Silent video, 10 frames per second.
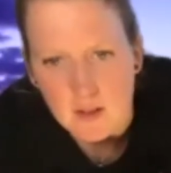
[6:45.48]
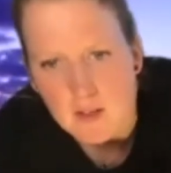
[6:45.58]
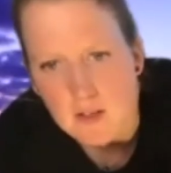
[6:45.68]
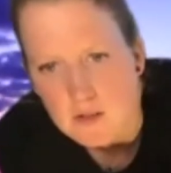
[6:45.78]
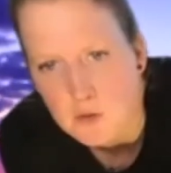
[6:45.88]

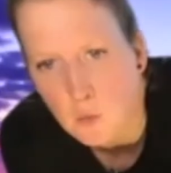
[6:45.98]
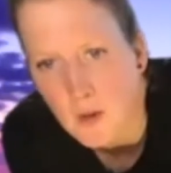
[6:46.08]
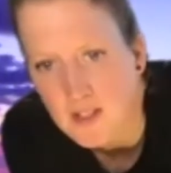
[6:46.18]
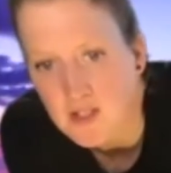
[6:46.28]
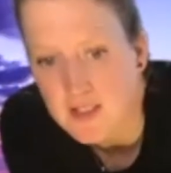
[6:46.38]

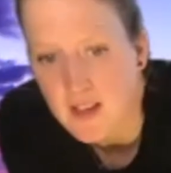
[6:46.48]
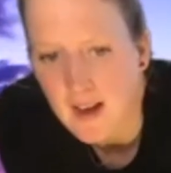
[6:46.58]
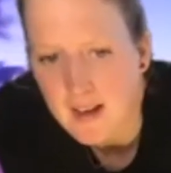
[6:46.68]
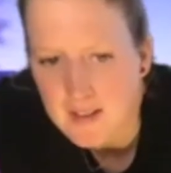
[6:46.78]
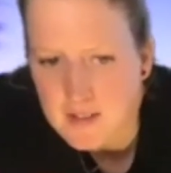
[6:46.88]
Switch
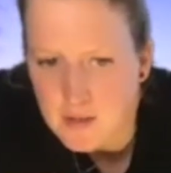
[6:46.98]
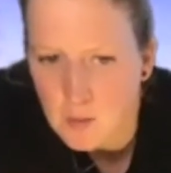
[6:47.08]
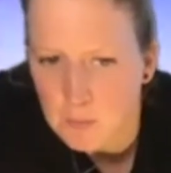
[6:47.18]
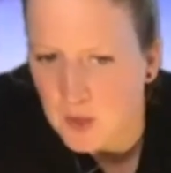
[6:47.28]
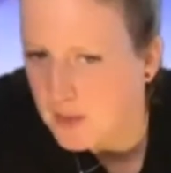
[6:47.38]
sides, so
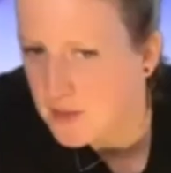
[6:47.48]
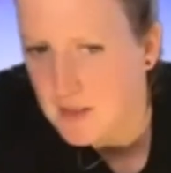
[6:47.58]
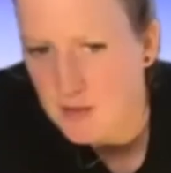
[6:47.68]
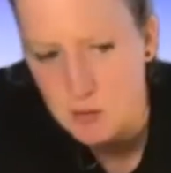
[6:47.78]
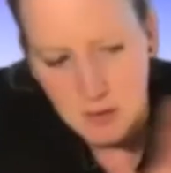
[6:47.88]

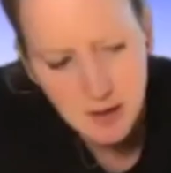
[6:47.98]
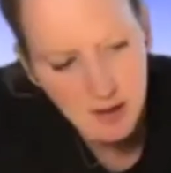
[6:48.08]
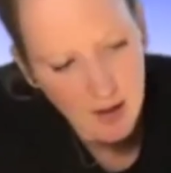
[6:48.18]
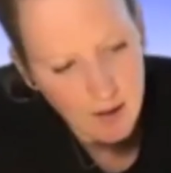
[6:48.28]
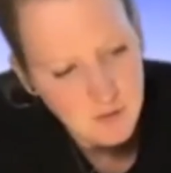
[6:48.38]
apologies for my
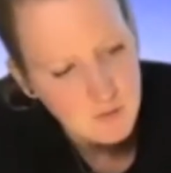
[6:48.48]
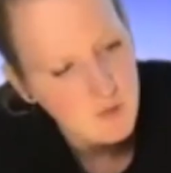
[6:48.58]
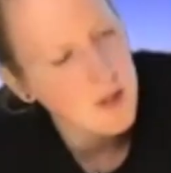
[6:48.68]
left and right